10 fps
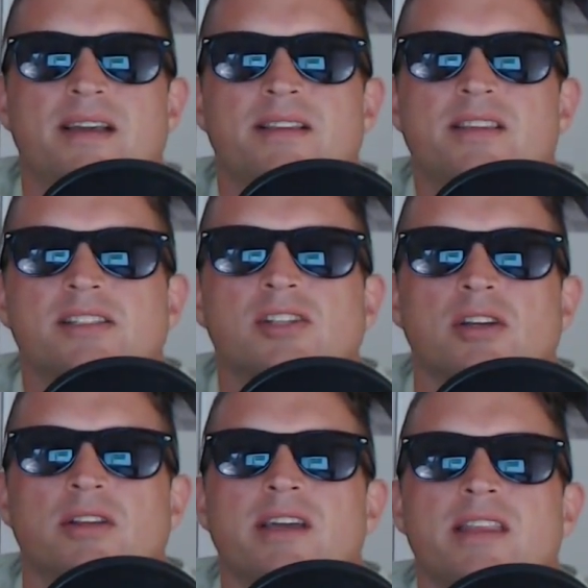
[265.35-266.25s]
This
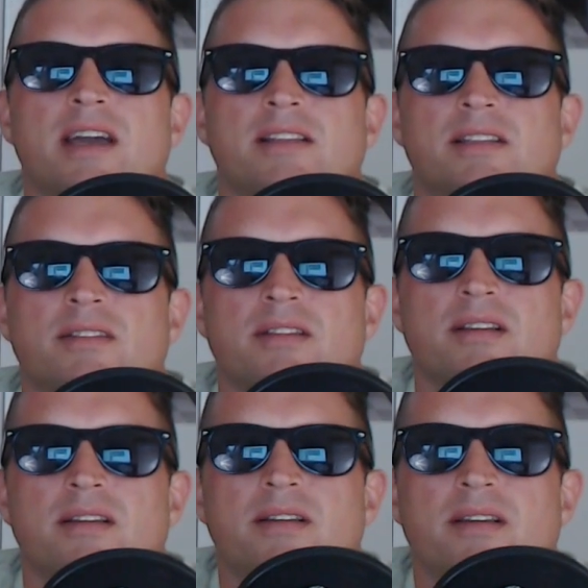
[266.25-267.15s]
look at that.
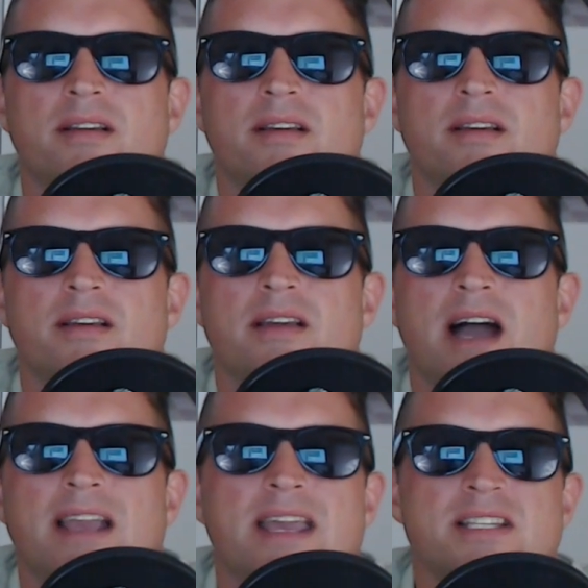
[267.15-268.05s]
I
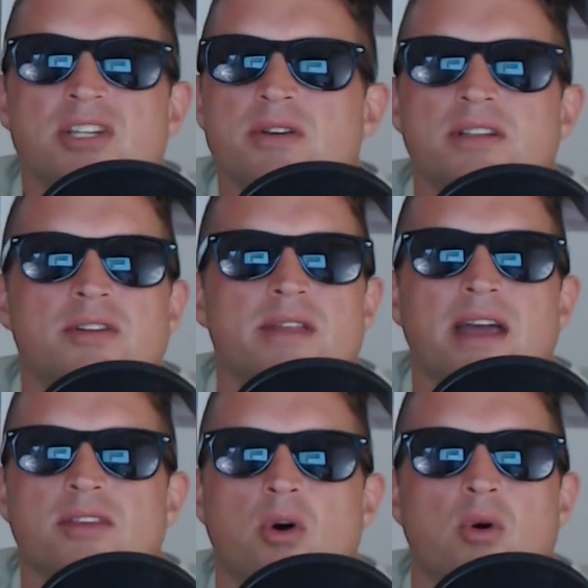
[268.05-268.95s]
guess you could do that
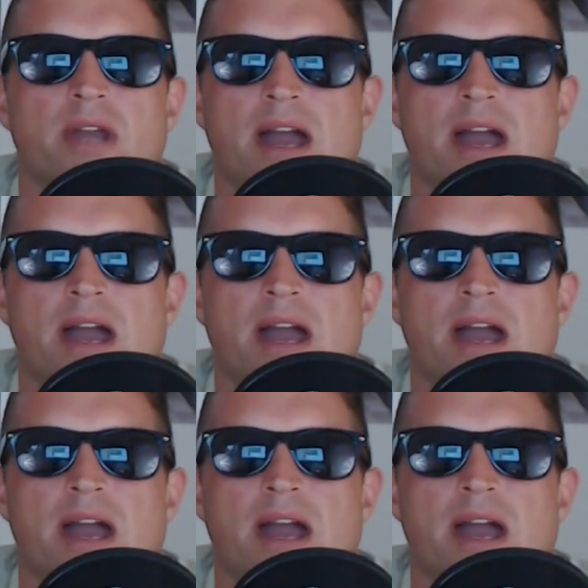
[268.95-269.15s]
the whole game.